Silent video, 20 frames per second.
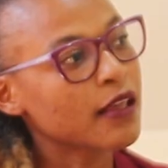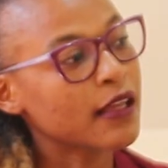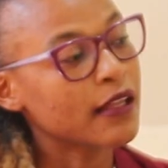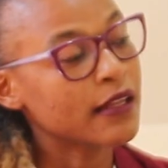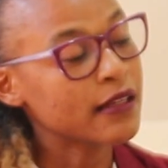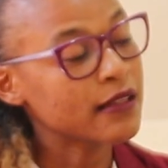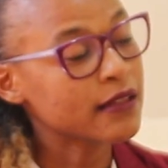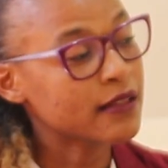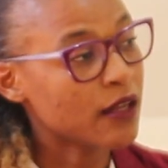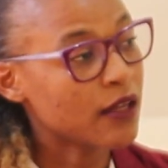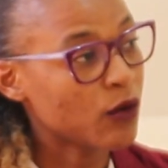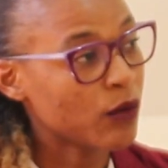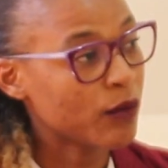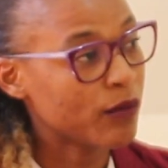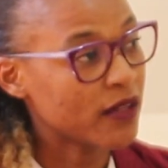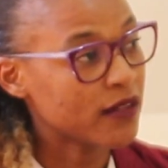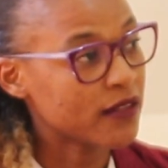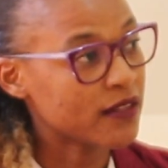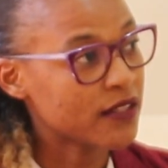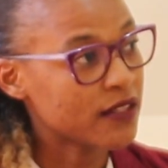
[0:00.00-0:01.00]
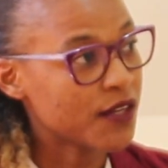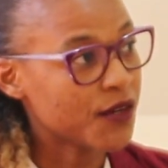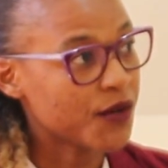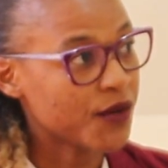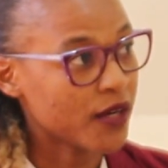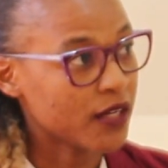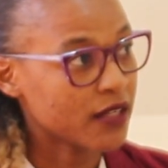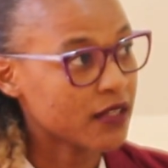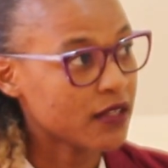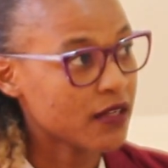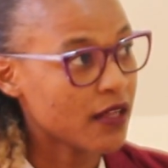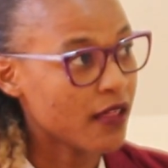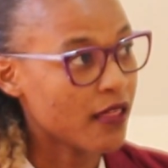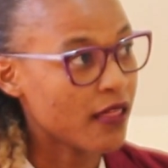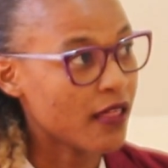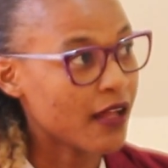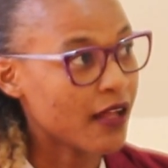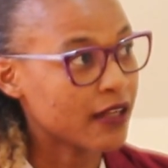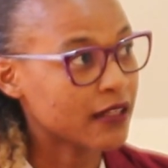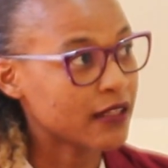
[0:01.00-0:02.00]
It is an open secret
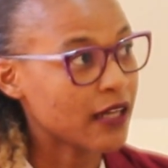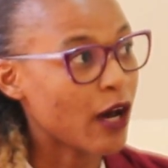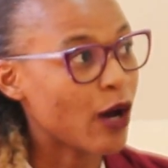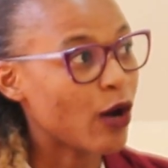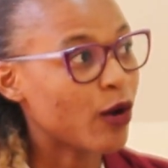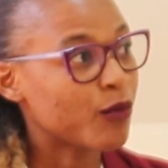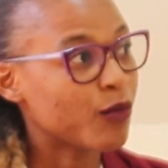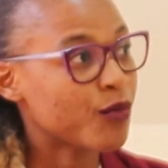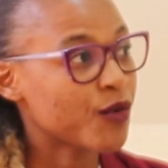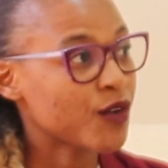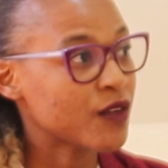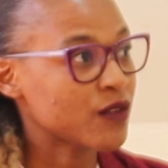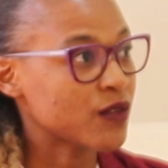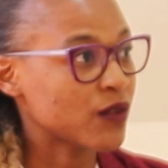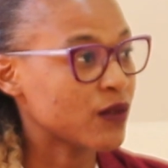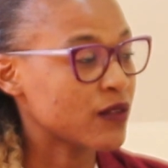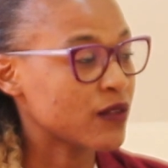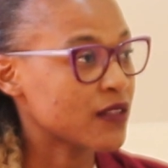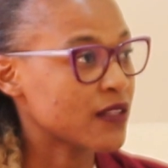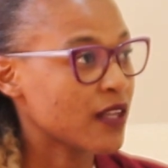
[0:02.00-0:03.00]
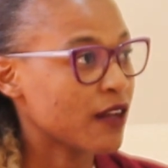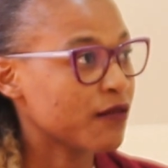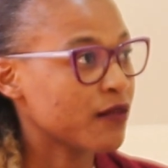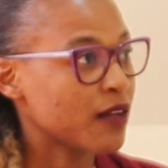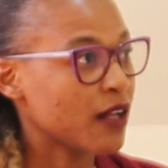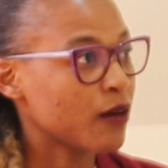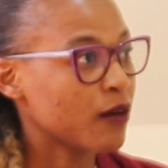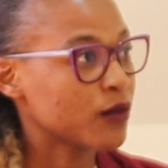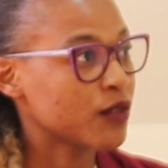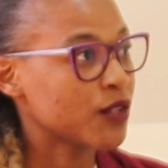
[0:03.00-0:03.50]
that our prisons have now